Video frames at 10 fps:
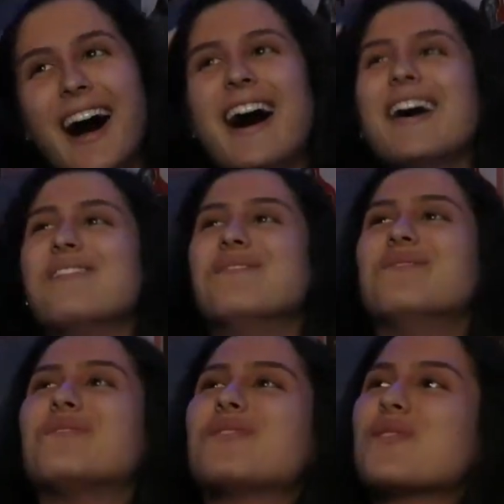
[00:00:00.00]

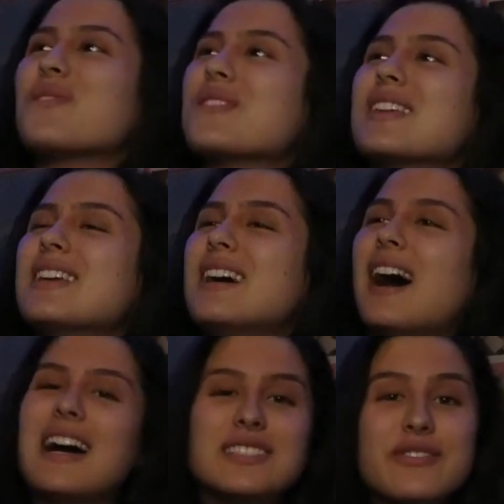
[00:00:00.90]
um,
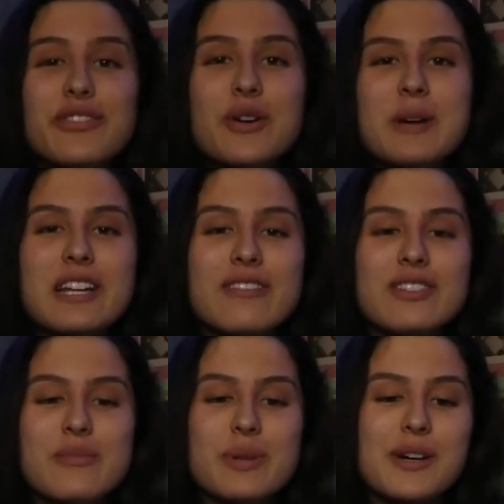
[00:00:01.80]
I didn't film any of
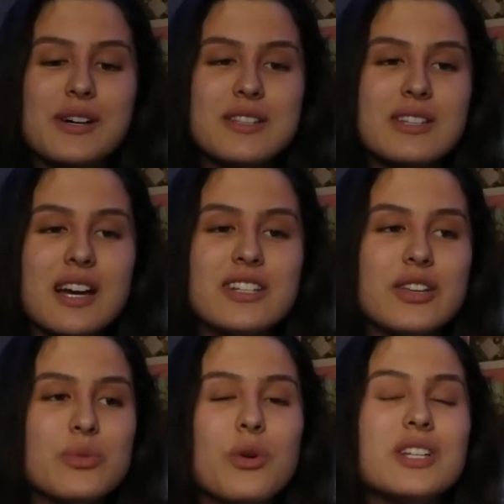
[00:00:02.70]
it because I
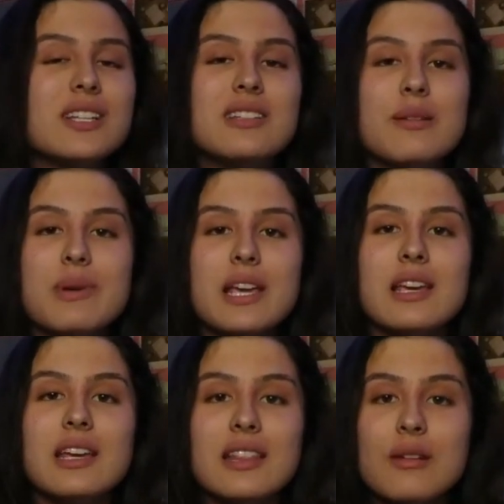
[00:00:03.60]
just wanted to
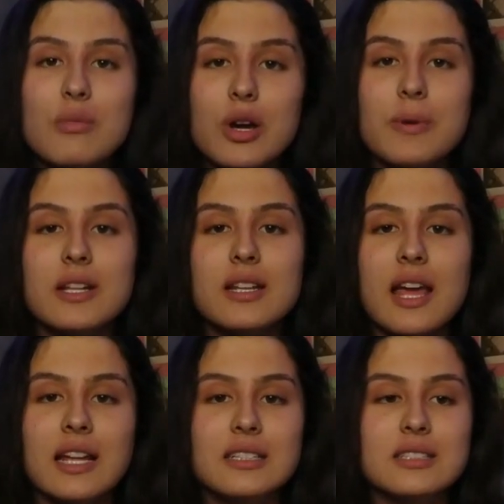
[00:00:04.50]
be in the moment
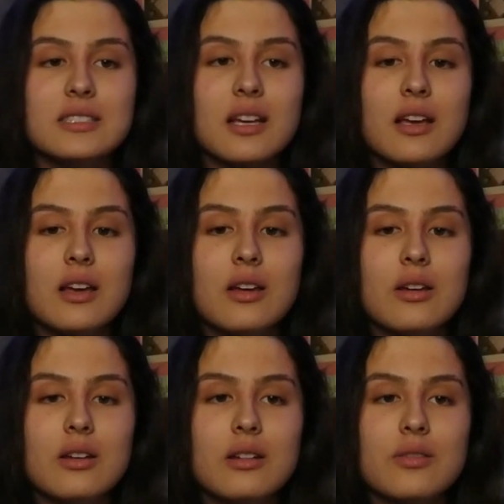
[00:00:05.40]
and
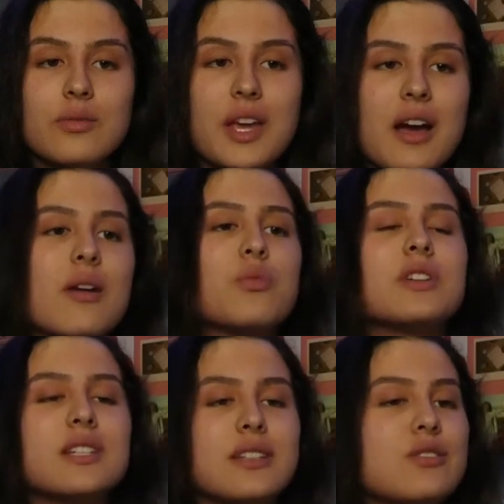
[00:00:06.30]
yeah, I
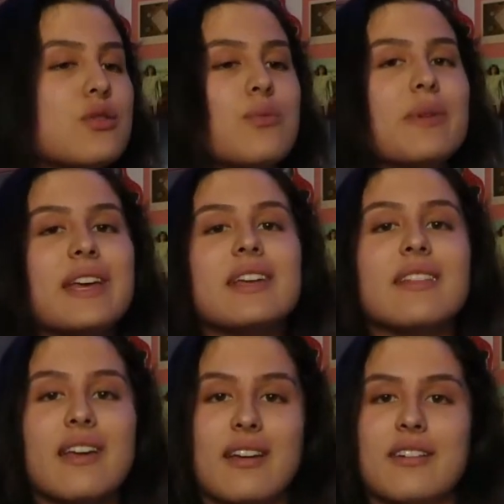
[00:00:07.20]
wanted to be
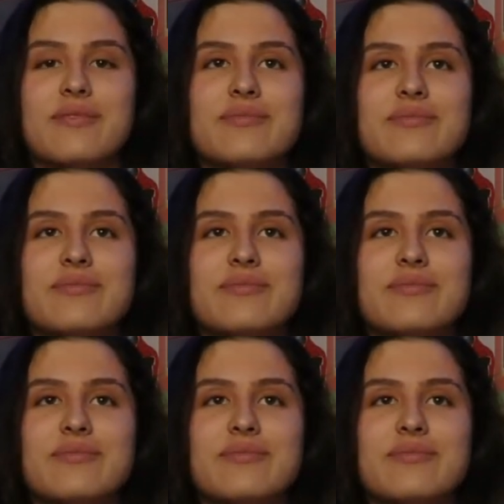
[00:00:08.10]
there.